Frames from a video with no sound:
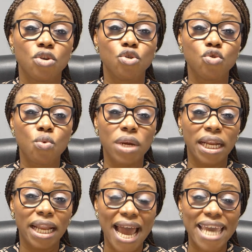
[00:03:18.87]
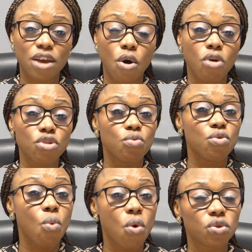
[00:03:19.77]
you will like or you
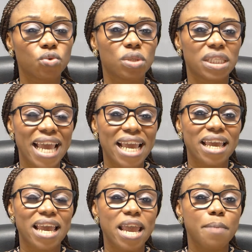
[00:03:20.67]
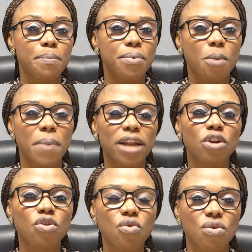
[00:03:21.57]
will want to take a proper
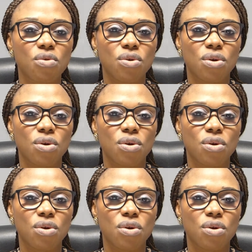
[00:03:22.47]
look